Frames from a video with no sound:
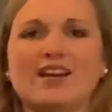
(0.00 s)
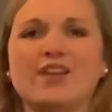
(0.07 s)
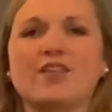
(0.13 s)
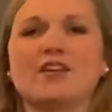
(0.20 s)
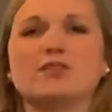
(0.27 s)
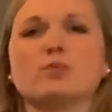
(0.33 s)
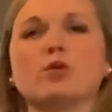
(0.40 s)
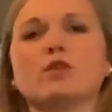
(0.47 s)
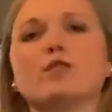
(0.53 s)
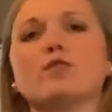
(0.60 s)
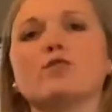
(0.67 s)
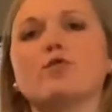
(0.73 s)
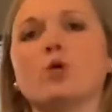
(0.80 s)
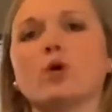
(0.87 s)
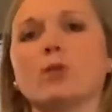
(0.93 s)
That's more of a
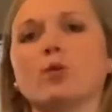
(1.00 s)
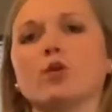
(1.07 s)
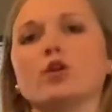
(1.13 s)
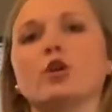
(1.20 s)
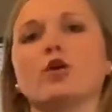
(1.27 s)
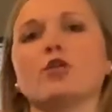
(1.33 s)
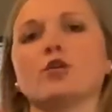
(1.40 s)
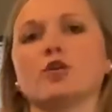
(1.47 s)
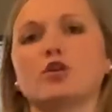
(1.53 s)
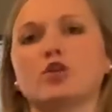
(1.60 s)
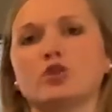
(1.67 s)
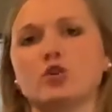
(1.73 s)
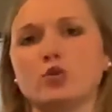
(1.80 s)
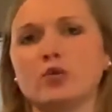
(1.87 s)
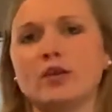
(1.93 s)
formal, they're
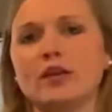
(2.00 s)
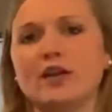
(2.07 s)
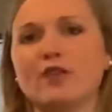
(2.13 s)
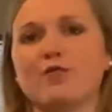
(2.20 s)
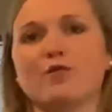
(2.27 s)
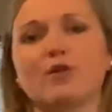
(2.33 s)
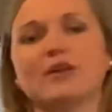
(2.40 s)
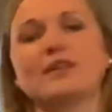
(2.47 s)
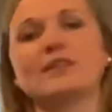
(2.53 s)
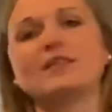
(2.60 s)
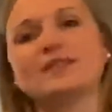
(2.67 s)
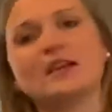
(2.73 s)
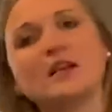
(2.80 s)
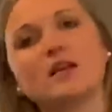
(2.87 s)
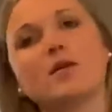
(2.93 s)
doing it for an
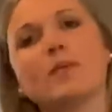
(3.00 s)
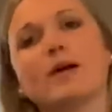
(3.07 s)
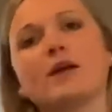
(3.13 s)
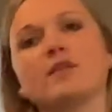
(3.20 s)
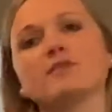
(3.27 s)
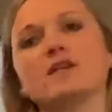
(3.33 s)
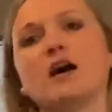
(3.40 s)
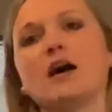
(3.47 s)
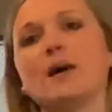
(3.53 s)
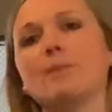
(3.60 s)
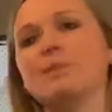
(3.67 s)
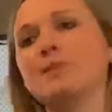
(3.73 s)
extended amount of time.